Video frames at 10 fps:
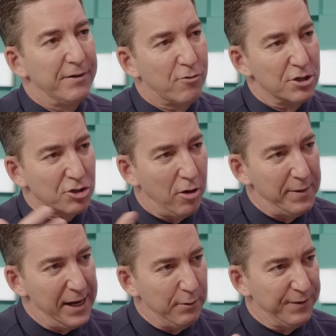and of course
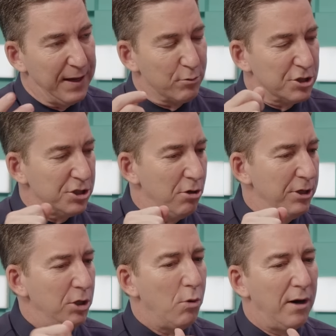culminating with Edward
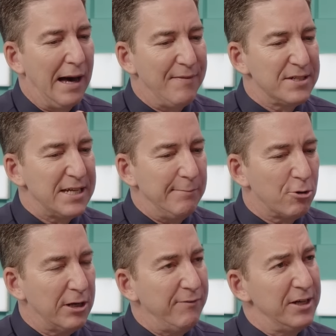Snowden, who all had the
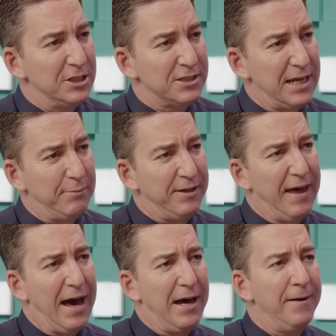same grievance, namely
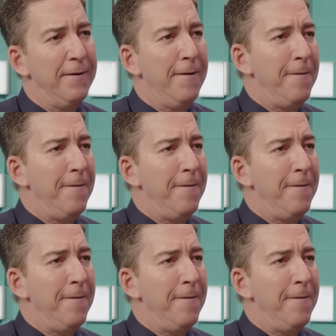that,